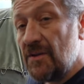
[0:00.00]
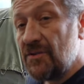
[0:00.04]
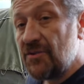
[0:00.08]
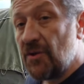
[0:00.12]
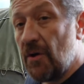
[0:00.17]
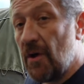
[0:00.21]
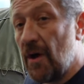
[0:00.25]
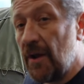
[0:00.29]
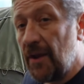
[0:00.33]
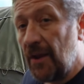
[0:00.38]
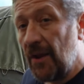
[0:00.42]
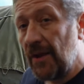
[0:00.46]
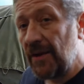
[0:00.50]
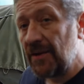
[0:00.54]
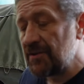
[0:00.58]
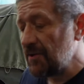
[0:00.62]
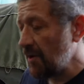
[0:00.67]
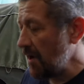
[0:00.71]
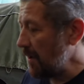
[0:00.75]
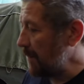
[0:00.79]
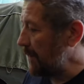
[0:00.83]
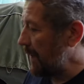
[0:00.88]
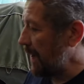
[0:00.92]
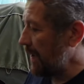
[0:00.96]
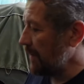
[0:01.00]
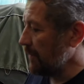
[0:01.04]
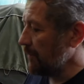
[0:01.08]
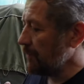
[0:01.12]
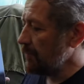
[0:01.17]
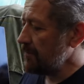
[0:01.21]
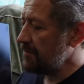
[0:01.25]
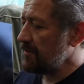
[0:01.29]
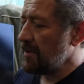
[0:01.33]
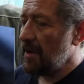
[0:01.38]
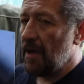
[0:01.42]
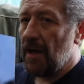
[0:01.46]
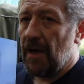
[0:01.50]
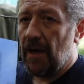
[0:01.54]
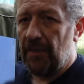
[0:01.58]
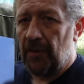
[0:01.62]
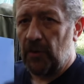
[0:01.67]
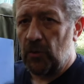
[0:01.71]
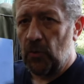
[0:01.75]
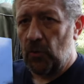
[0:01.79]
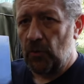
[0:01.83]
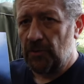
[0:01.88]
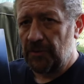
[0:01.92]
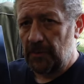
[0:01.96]
So unlike the side panels, uh,
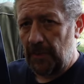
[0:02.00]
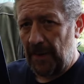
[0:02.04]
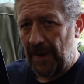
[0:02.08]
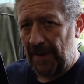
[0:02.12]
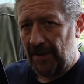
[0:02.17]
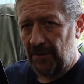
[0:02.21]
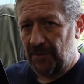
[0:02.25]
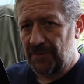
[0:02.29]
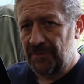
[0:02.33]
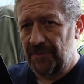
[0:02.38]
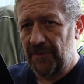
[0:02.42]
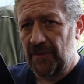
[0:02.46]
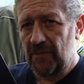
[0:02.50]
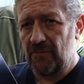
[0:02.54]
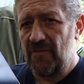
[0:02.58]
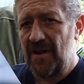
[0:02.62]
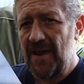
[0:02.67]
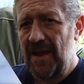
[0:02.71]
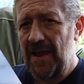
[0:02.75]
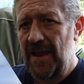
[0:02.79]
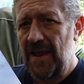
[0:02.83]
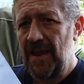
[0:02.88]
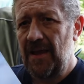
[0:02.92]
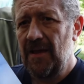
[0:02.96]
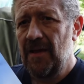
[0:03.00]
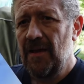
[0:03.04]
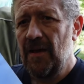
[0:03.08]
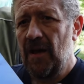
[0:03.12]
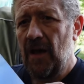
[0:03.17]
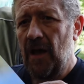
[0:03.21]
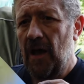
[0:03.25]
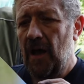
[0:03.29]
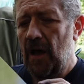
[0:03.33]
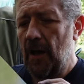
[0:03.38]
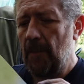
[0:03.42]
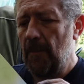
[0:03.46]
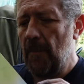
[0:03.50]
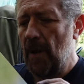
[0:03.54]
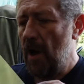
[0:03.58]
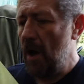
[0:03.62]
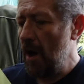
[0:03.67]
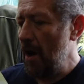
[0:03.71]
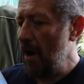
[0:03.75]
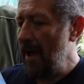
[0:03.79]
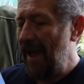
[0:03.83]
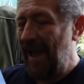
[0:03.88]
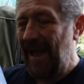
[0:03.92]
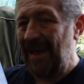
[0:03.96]
the quarter panels for the rear um,
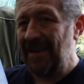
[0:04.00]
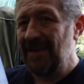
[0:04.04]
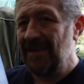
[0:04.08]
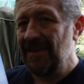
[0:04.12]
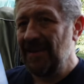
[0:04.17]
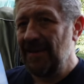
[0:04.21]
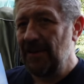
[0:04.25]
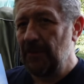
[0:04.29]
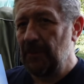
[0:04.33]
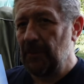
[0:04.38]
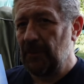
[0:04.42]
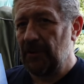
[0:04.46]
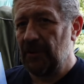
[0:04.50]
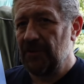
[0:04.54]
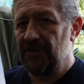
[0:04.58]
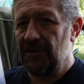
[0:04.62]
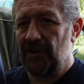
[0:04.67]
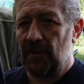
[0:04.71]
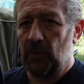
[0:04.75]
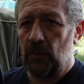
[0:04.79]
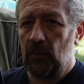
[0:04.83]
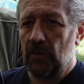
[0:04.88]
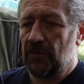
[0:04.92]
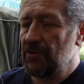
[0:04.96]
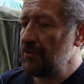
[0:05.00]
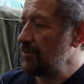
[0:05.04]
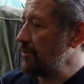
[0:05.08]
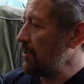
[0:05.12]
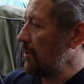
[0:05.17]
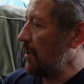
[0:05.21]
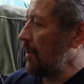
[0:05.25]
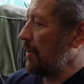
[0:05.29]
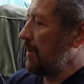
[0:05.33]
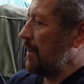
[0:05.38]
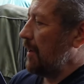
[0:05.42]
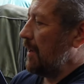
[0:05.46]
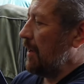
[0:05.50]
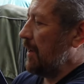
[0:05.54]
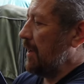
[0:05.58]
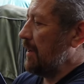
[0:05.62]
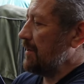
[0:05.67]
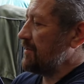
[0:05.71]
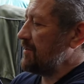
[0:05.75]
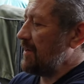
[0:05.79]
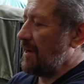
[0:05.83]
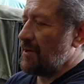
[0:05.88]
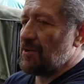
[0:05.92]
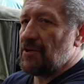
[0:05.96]
are handed because the other one's got
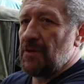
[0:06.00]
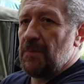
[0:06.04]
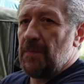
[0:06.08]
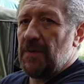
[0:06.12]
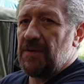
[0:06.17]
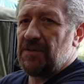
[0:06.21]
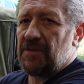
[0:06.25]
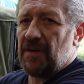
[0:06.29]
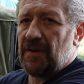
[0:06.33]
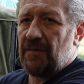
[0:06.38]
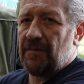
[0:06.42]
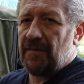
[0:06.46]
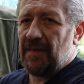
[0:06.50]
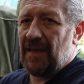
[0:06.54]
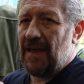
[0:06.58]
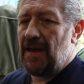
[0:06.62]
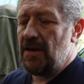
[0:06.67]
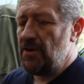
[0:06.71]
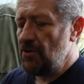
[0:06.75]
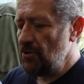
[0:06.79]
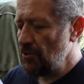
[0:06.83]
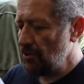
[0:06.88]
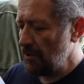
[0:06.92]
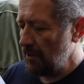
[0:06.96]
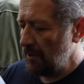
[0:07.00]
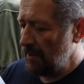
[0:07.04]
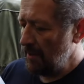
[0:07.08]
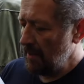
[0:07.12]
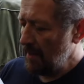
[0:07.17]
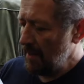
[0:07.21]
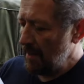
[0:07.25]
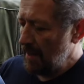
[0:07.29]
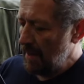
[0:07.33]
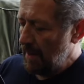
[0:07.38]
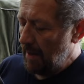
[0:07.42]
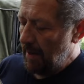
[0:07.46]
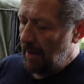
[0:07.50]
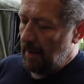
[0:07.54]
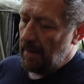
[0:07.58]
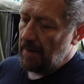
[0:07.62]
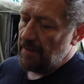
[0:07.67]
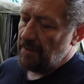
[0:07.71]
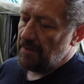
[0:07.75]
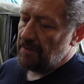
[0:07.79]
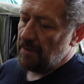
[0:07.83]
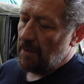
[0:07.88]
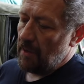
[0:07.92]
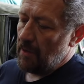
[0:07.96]
a section missing for the hinge.
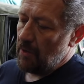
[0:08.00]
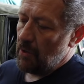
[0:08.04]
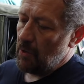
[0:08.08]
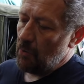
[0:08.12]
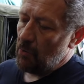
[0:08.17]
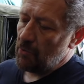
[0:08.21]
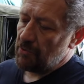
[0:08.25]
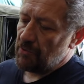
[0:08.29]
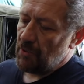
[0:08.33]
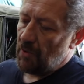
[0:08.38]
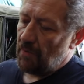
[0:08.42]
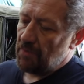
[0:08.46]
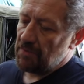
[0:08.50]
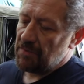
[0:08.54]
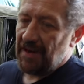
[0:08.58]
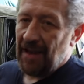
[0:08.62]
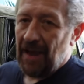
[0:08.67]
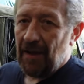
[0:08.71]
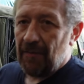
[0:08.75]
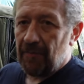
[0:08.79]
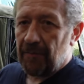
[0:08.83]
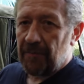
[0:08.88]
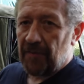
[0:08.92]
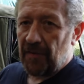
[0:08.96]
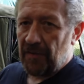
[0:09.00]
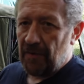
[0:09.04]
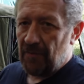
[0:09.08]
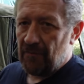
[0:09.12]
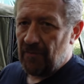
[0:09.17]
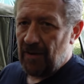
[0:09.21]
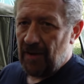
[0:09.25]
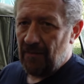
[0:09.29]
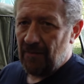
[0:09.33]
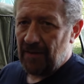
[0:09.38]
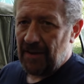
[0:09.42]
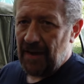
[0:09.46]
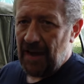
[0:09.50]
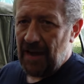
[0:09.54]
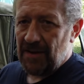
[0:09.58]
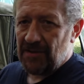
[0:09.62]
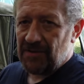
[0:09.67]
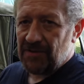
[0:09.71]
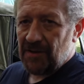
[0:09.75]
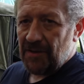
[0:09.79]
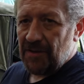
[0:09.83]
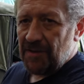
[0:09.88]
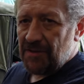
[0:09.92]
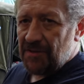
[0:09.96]
And you also obviously have front and rear
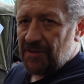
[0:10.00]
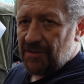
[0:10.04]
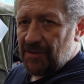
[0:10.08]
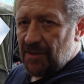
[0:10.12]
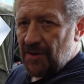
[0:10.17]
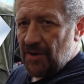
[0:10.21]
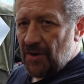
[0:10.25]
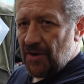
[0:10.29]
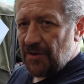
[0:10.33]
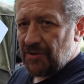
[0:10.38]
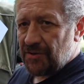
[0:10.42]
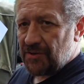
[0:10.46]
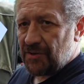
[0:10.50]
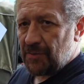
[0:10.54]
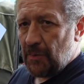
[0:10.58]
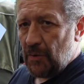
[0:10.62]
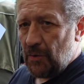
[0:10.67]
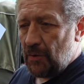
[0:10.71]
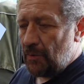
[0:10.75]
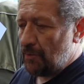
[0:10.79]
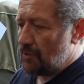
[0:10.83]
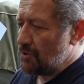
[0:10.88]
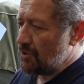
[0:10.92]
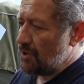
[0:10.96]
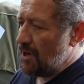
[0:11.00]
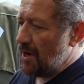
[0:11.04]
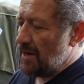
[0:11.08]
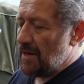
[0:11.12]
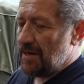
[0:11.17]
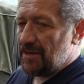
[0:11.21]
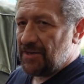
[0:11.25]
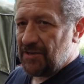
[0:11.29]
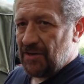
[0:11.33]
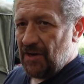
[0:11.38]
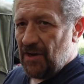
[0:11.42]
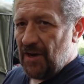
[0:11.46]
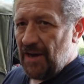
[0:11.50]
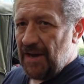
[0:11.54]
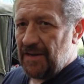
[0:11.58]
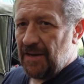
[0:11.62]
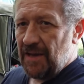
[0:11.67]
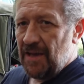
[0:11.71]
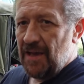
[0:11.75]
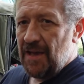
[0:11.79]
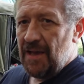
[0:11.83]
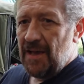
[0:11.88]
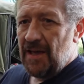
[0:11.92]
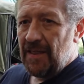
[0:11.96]
again. So this is a nice, smooth, shiny side.
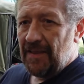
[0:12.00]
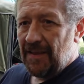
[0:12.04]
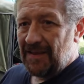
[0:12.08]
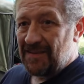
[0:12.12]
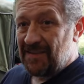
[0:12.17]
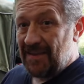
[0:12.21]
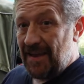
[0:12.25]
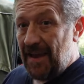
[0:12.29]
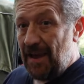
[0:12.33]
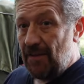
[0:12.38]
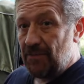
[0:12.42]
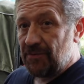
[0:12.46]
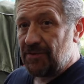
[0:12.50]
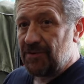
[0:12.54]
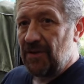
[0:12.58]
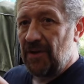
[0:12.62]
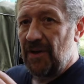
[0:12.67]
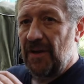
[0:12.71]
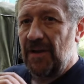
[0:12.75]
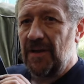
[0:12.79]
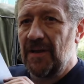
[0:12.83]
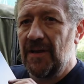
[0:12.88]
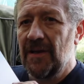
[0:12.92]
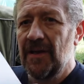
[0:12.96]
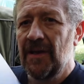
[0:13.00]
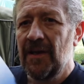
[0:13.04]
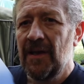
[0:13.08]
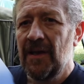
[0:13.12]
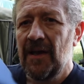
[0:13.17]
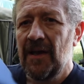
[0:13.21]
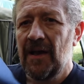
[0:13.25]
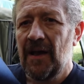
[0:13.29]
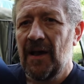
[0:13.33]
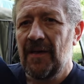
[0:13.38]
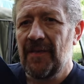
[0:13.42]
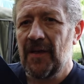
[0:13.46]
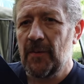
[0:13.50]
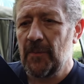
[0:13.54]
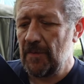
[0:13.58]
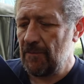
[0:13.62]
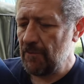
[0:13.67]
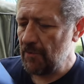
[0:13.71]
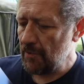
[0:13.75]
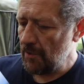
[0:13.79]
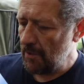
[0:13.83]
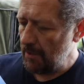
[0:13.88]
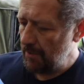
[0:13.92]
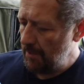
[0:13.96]
That's the outside. And then
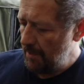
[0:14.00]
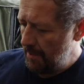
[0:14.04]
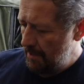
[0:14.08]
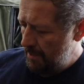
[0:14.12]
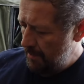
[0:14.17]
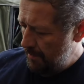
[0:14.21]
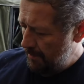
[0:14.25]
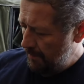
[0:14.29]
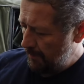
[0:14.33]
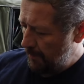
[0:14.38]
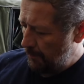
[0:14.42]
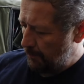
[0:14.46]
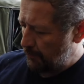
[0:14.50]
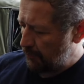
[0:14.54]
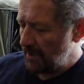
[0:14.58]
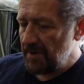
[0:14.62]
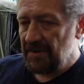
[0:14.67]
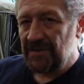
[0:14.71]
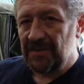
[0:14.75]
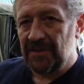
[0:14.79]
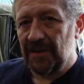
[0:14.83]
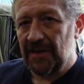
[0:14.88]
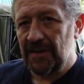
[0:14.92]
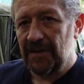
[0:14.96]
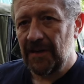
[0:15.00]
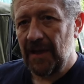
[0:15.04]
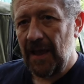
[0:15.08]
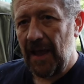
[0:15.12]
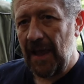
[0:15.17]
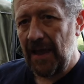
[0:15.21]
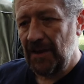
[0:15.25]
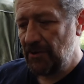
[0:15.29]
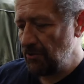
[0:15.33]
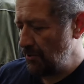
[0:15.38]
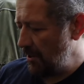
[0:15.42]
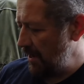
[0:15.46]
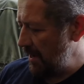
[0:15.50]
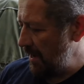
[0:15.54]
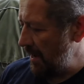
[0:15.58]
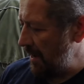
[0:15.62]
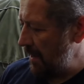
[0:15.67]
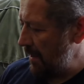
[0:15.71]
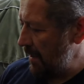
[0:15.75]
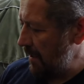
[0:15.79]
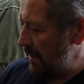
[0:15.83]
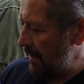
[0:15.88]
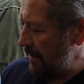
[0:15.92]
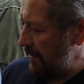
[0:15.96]
we've got the printed edge
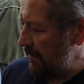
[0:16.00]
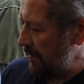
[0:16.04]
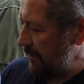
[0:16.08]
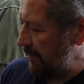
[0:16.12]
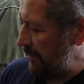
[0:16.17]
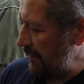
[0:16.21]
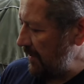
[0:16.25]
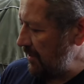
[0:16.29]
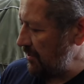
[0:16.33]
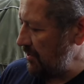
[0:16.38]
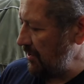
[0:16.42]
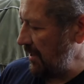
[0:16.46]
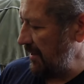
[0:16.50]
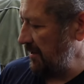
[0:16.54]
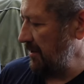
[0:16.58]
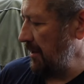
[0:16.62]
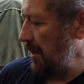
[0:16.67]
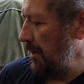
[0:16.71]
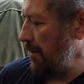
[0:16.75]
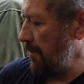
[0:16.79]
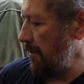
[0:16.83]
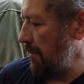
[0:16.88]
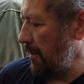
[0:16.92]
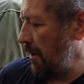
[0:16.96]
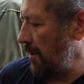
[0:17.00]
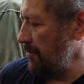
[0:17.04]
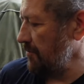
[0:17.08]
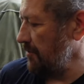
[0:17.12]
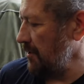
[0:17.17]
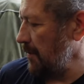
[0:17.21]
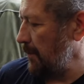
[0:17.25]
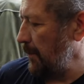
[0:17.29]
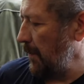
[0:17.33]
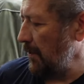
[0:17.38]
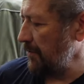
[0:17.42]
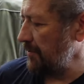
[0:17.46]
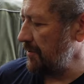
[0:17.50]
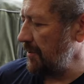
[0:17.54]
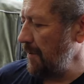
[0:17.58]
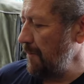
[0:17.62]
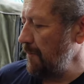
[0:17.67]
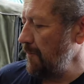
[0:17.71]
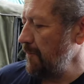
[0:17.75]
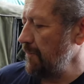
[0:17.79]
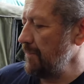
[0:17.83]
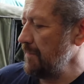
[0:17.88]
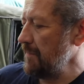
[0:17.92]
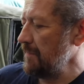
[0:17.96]
here. The VGS logo goes at the
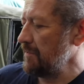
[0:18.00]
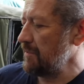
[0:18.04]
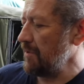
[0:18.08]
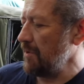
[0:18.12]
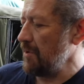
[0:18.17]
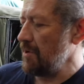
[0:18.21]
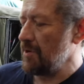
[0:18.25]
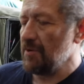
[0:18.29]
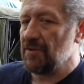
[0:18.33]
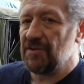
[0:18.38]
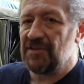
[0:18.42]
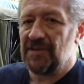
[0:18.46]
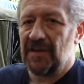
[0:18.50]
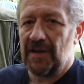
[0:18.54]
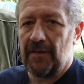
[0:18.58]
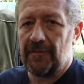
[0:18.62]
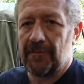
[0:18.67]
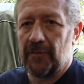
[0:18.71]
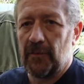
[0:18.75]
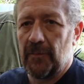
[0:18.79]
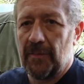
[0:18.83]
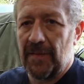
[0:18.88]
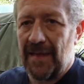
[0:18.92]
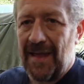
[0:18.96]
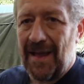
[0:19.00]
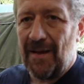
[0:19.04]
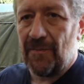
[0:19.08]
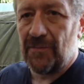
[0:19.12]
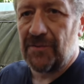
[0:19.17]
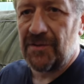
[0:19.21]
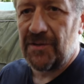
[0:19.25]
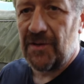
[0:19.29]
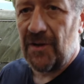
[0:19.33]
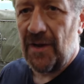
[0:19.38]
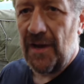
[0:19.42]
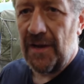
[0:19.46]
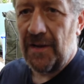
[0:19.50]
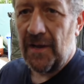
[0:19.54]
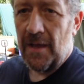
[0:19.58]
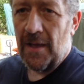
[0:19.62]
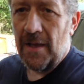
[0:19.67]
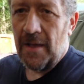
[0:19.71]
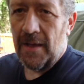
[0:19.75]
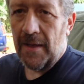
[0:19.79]
bottom, so you can see it from the outside.